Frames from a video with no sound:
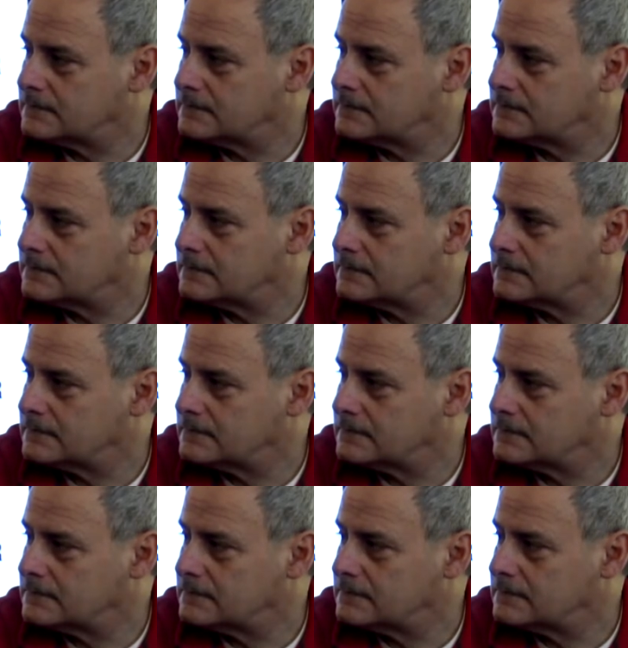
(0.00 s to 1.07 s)

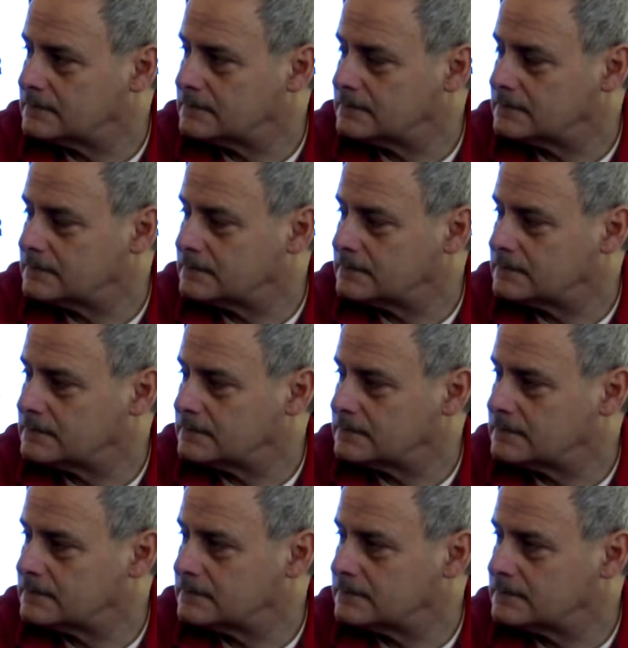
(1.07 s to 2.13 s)

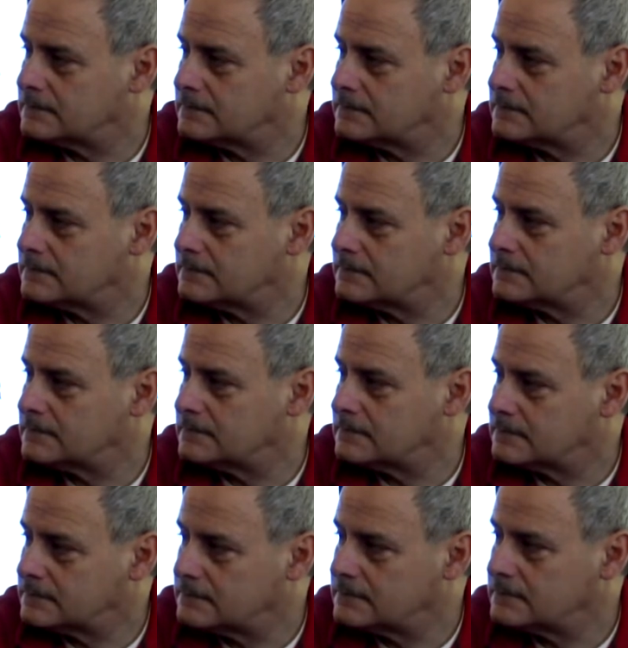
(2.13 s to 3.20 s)

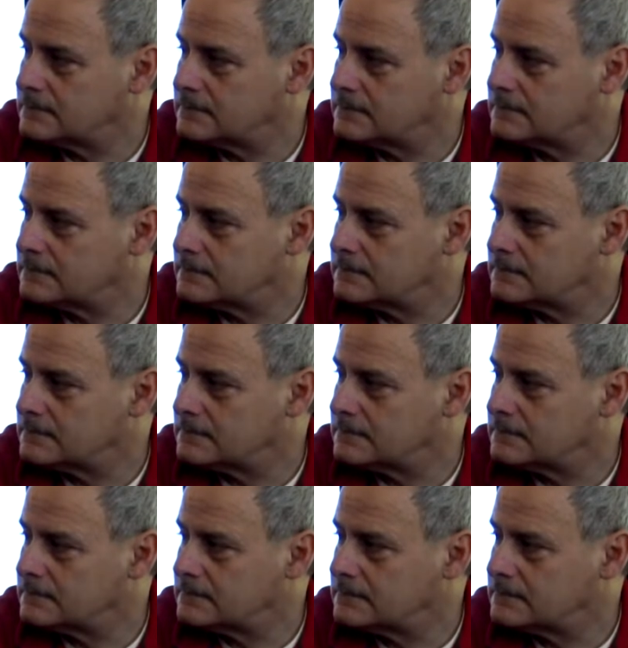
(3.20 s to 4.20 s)
[no speech]